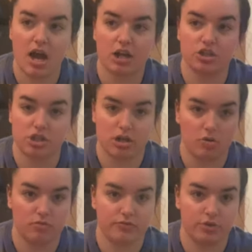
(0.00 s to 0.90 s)
And she
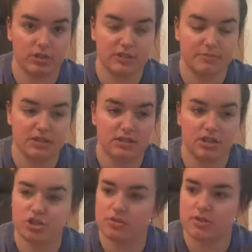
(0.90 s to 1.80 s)
got one for Christmas
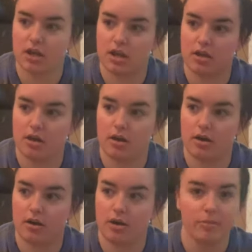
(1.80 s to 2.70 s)
and she was like,
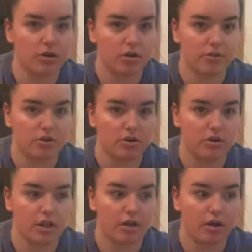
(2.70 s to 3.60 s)
oh my God, they're
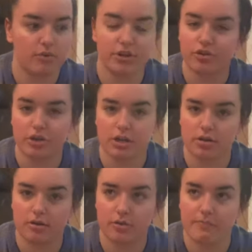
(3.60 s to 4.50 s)
like only thirty
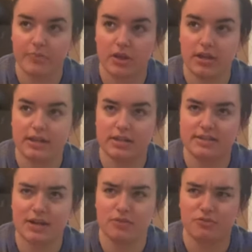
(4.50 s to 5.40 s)
euro
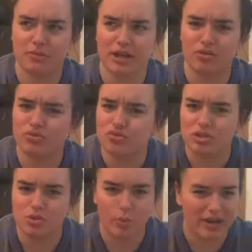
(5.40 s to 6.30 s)
down from like one hundred
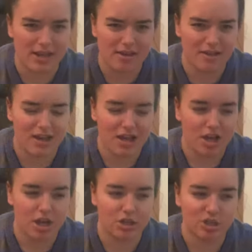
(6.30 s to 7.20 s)
and twenty.
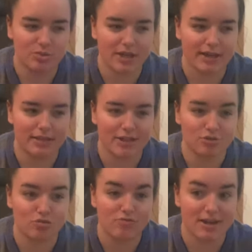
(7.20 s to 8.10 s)
And she was like, that's
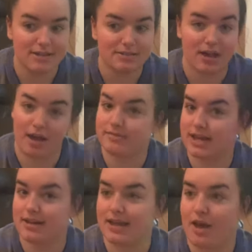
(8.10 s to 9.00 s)
crazy, I have to
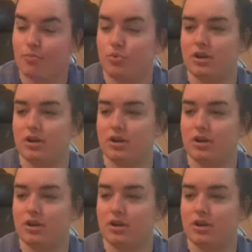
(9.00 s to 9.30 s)
get Liam one.